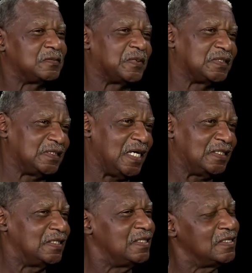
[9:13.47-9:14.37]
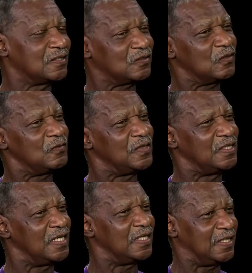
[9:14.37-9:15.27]
protecting and serving
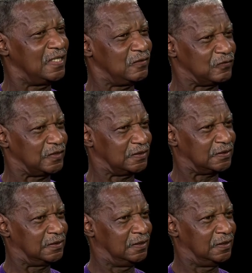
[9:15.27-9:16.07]
their interests,